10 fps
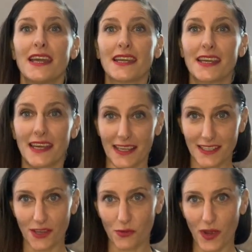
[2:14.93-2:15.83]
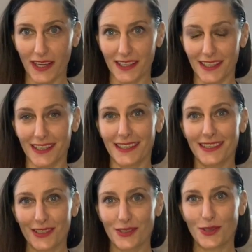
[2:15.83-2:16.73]
connects directly
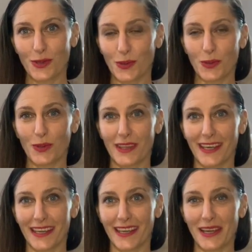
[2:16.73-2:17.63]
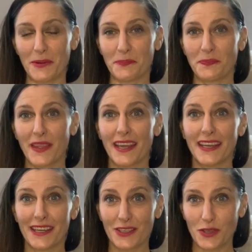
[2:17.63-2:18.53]
to the, um,
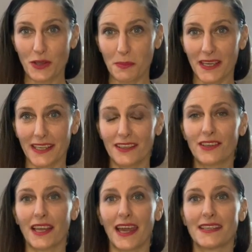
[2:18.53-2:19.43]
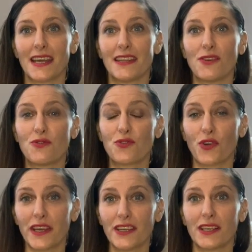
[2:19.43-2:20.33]
to the pineal gland, and the
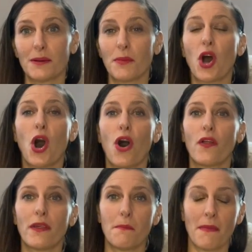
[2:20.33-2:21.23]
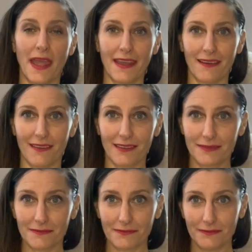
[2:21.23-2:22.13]
frenulum on the male
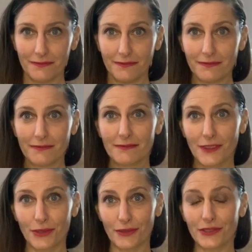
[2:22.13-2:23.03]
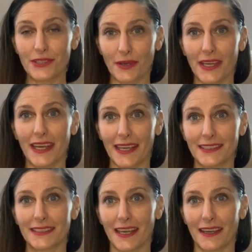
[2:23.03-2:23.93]
also connects
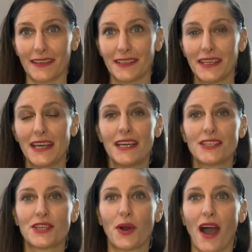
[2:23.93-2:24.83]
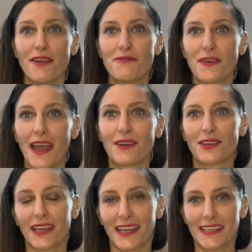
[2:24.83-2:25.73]
there. So I found
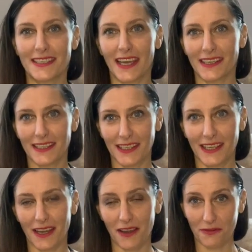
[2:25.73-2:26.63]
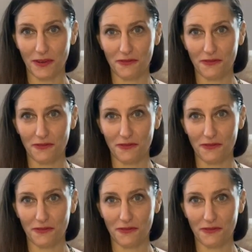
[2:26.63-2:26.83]
like a technique of,